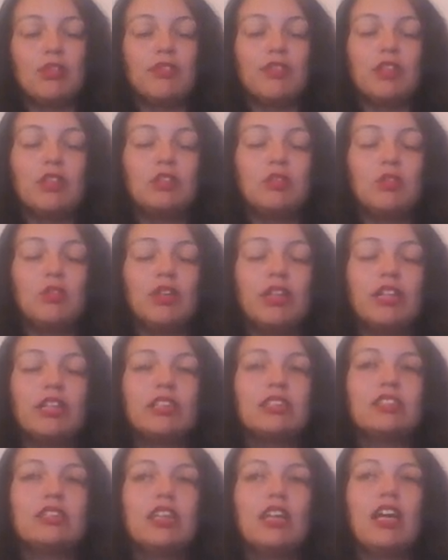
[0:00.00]
The
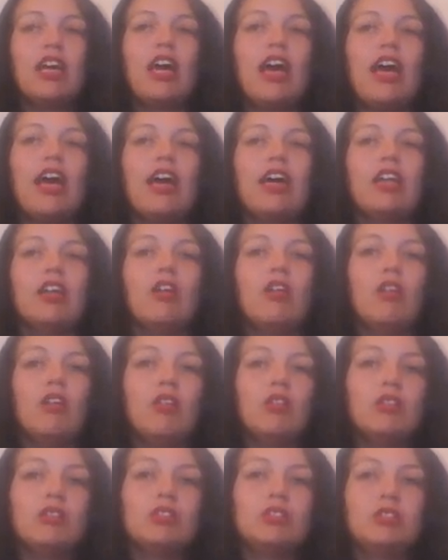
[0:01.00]
Victorians had
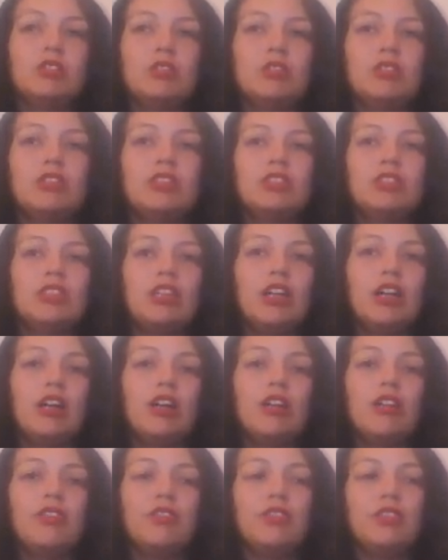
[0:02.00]
all sorts
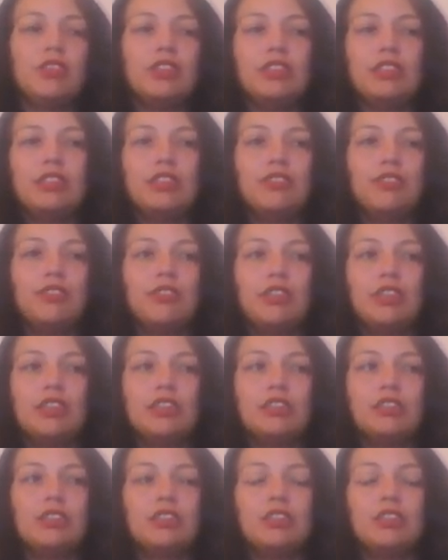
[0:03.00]
of
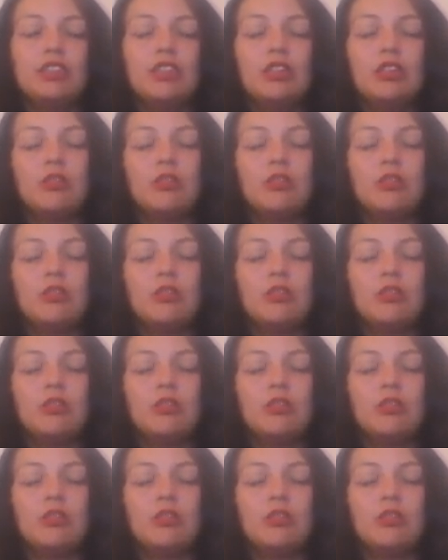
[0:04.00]
different